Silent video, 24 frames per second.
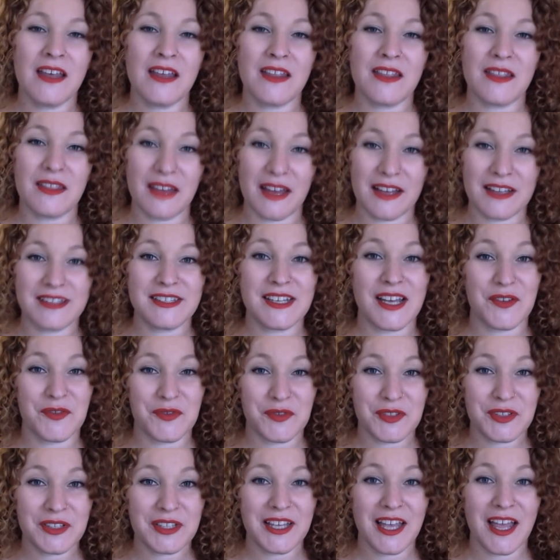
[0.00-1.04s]
that
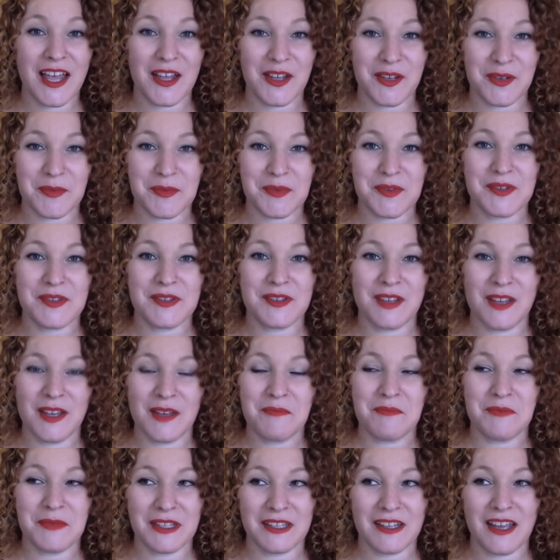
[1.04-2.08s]
definitely helps
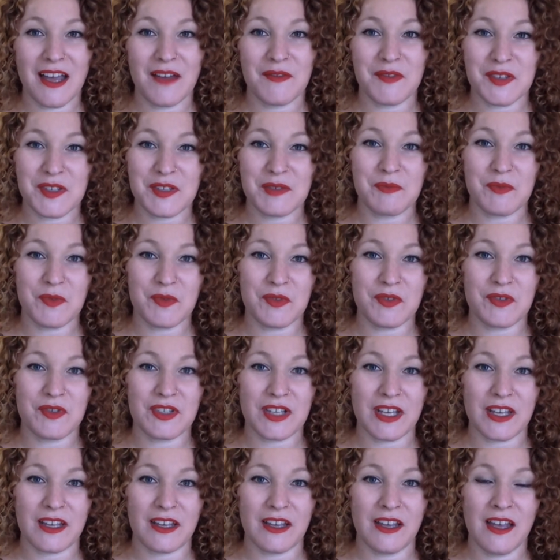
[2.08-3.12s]
me to have a smoother
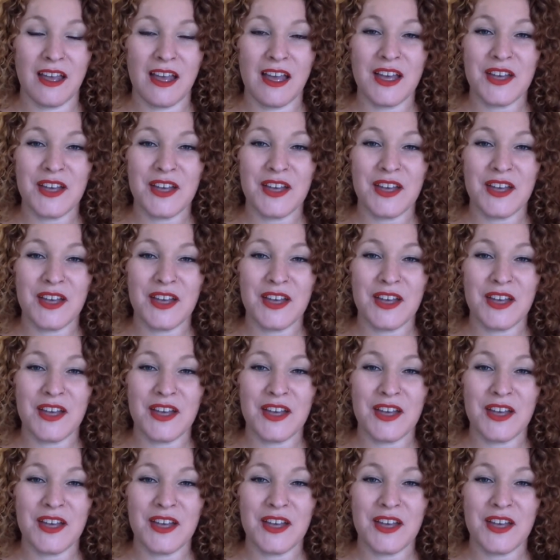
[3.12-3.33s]
day.